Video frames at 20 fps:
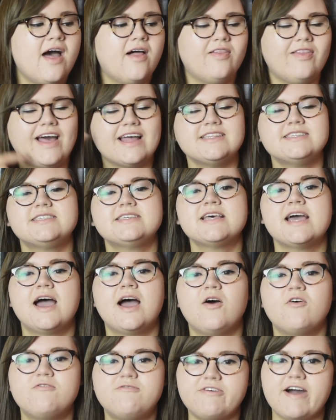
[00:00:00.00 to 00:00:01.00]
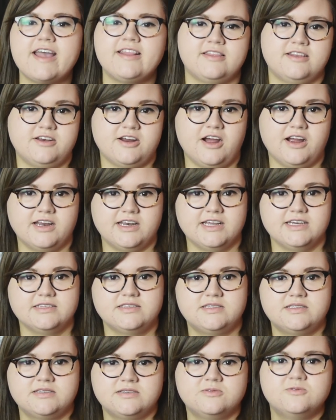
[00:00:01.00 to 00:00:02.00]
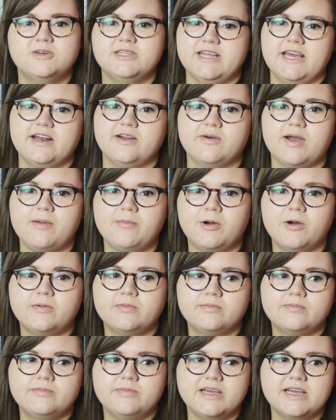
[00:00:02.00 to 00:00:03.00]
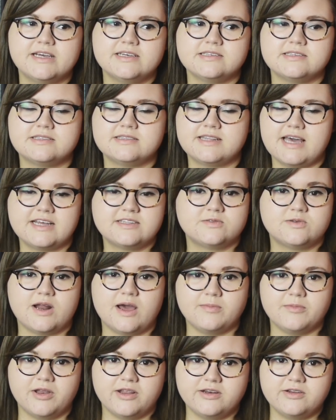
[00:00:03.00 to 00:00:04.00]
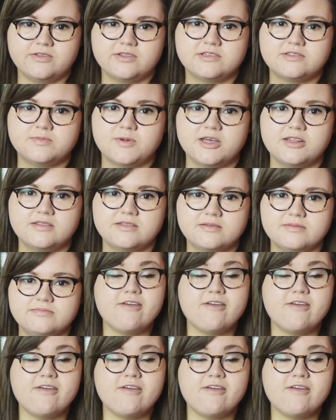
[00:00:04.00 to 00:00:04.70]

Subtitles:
Let's fight the darkness with NaNoWriMo, because that's what I'm going to do this month.